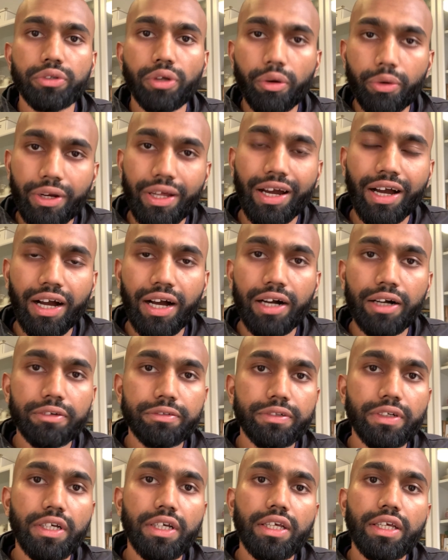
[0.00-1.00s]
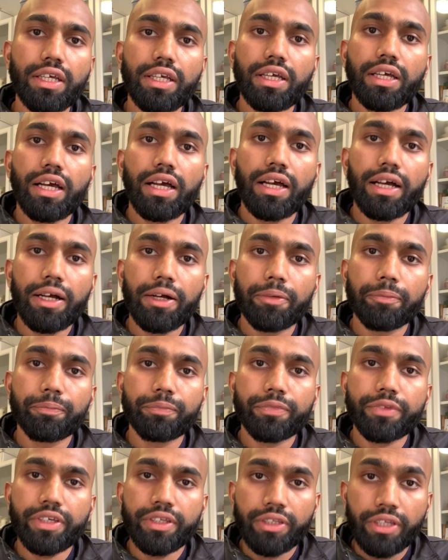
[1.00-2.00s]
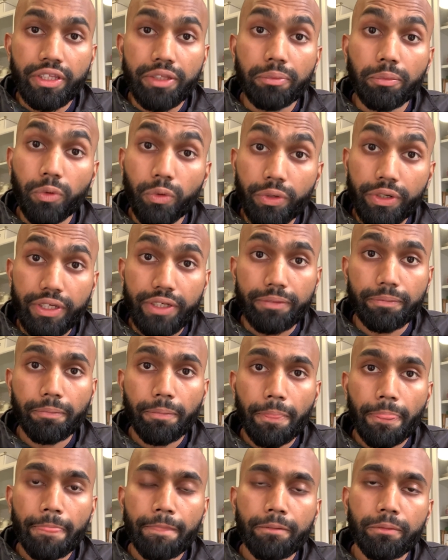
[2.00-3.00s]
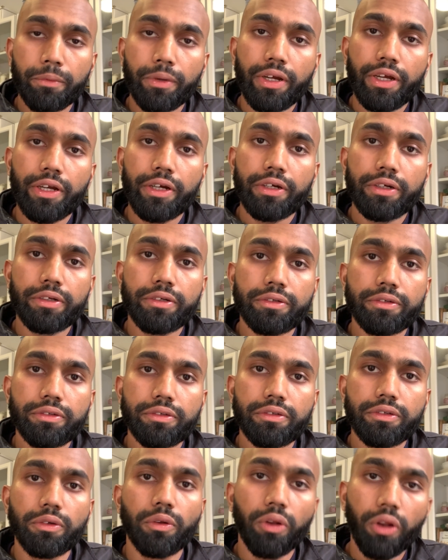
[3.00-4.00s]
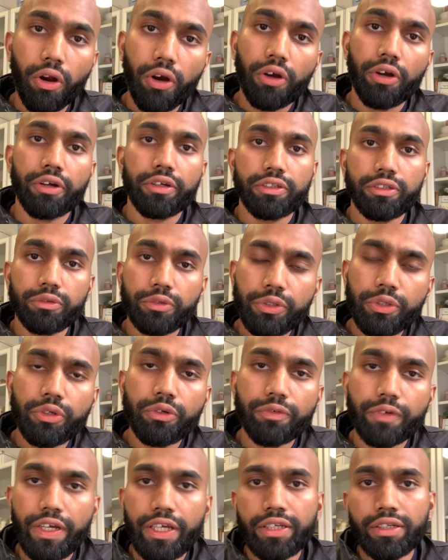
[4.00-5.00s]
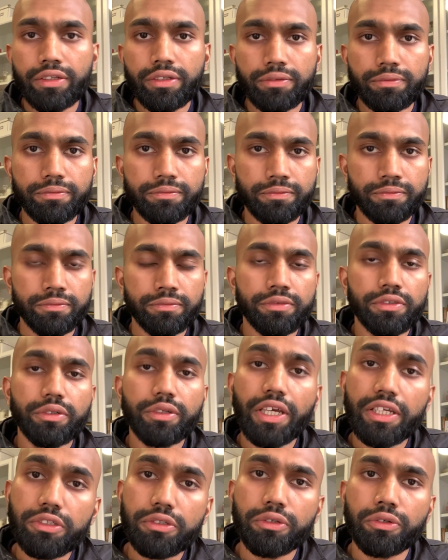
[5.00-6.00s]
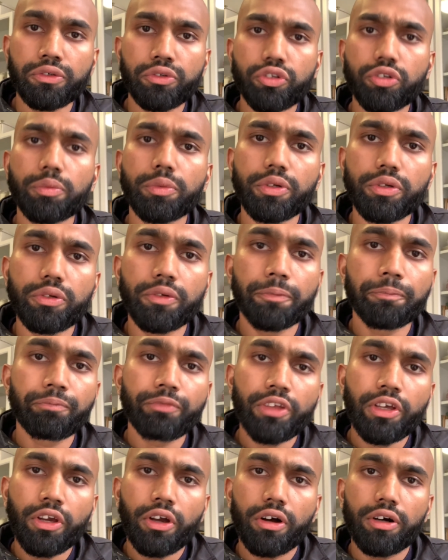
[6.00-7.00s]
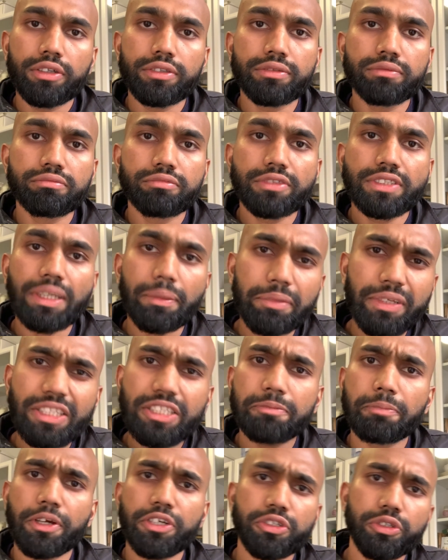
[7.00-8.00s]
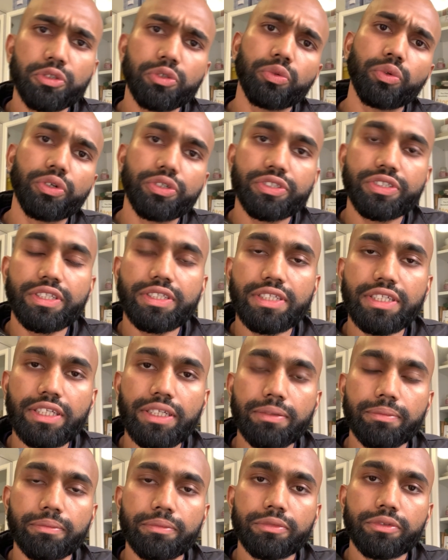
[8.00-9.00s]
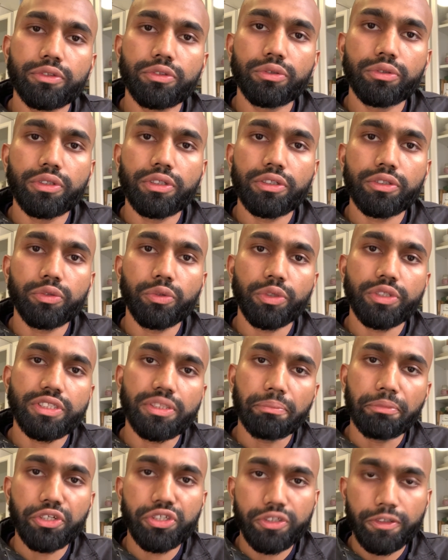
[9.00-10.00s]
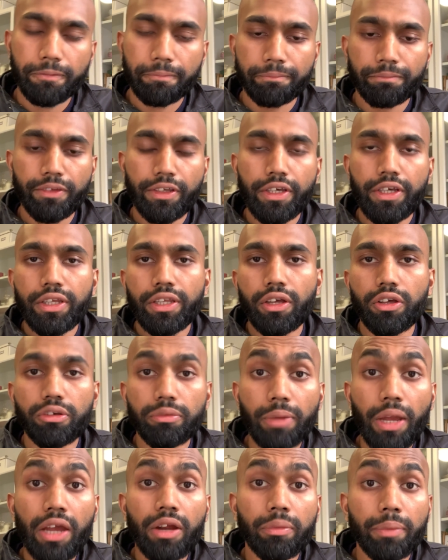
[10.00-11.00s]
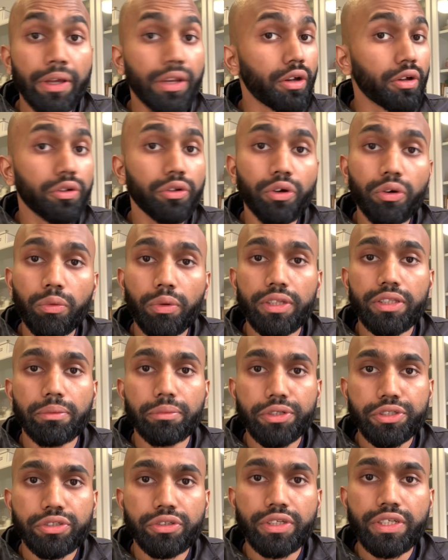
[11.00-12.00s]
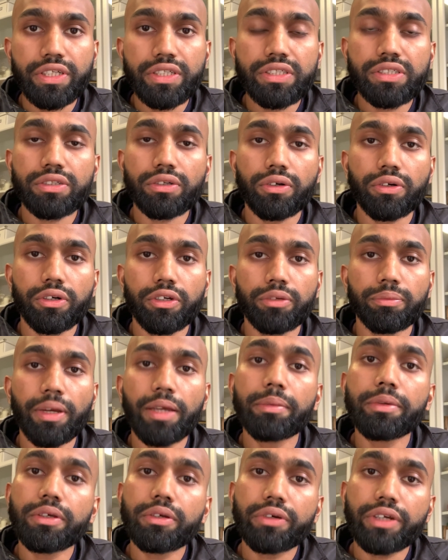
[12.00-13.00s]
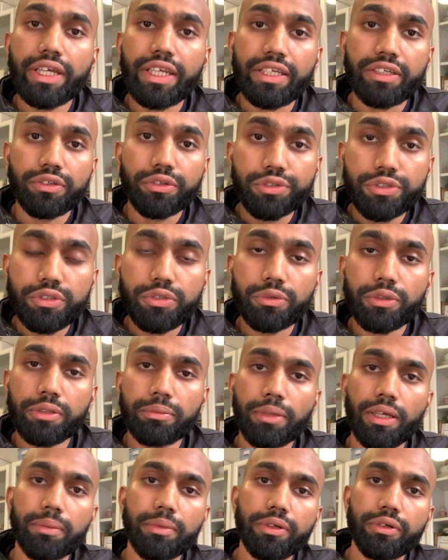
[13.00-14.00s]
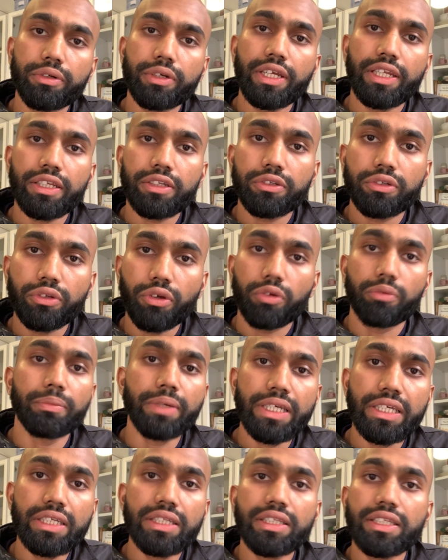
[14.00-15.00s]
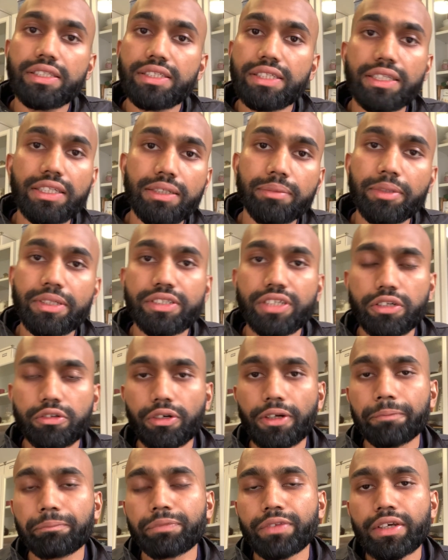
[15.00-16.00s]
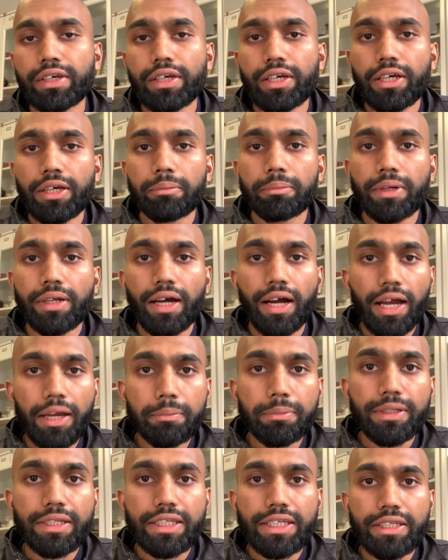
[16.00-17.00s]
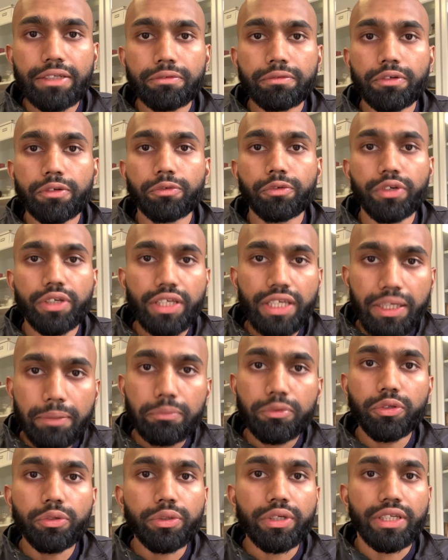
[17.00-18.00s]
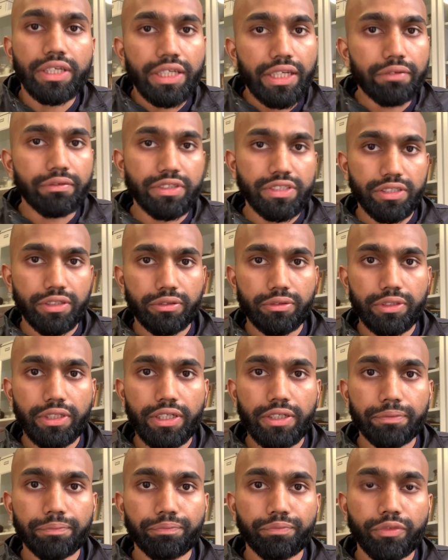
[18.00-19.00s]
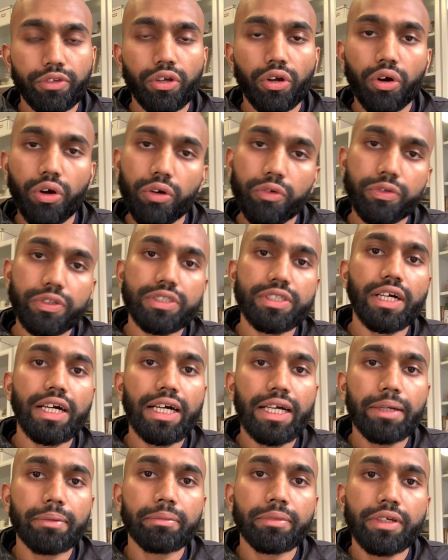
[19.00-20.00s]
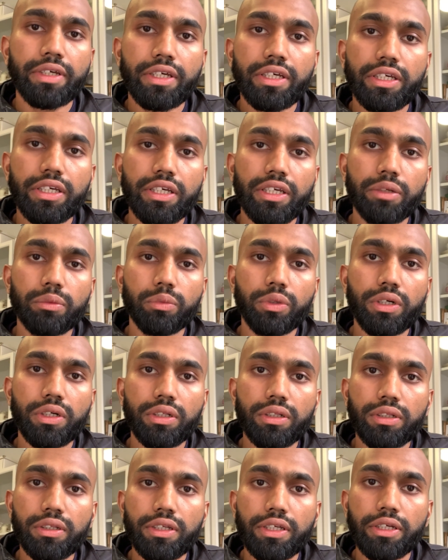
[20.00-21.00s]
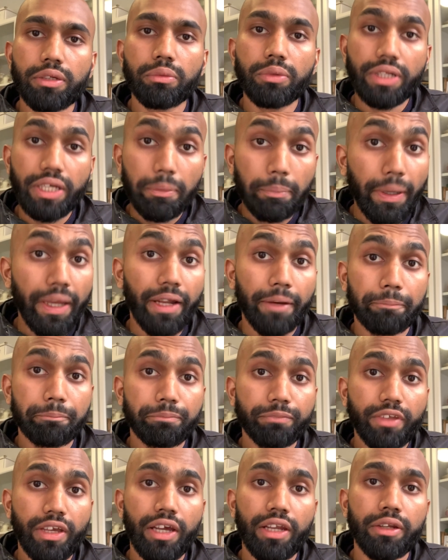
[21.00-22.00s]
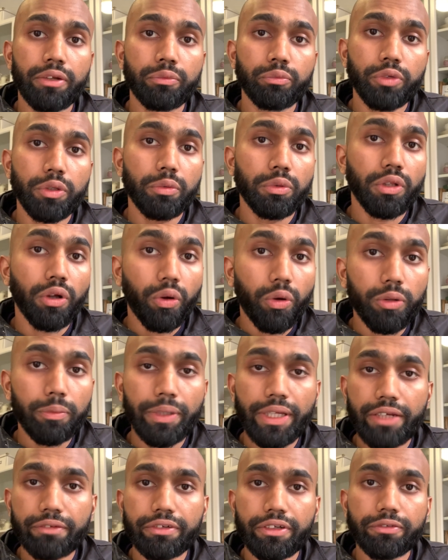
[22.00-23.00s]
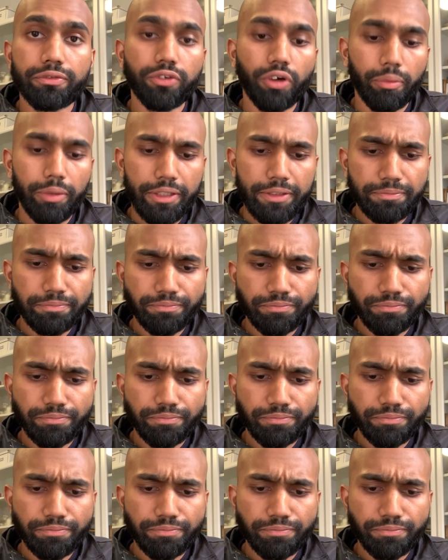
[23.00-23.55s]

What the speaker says: hour and a half in the morning, where you learn, you innovate, and you get to contribute on something special towards the team, towards the mission. Now, you may or may not know what the mission is, or maybe you're getting used to it, maybe you're getting to know me, the team, etc. But I believe if we keep doing it every single day, over time, it will get better, and we will all benefit from it.